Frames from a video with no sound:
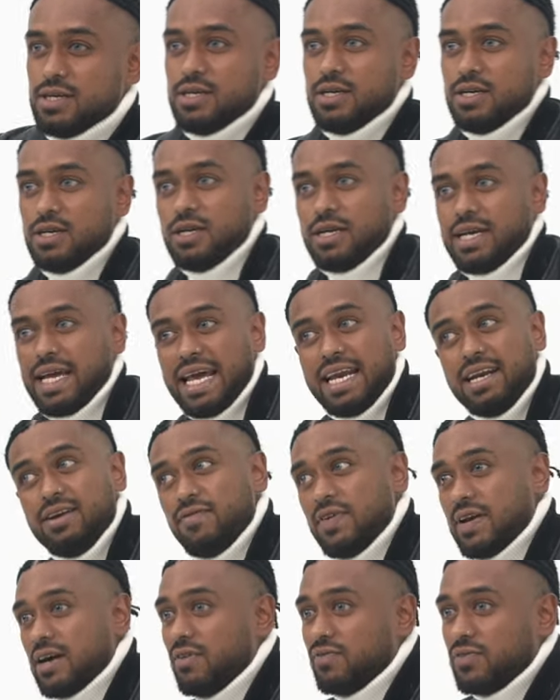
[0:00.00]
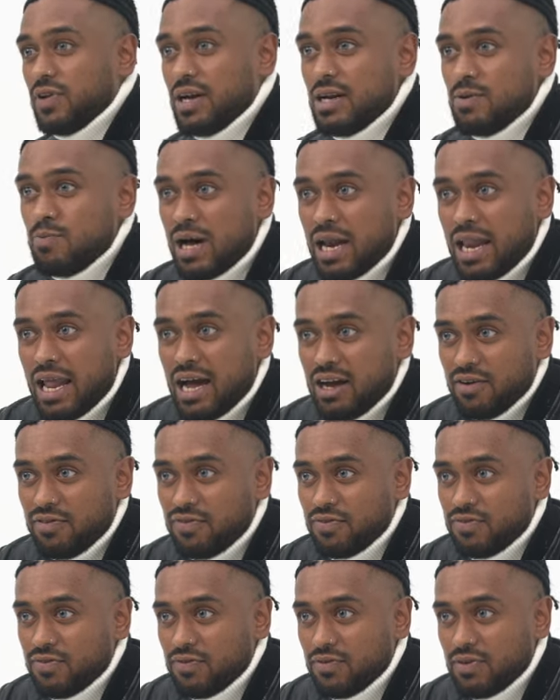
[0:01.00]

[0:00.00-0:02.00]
Mm. Anything I've done in my life,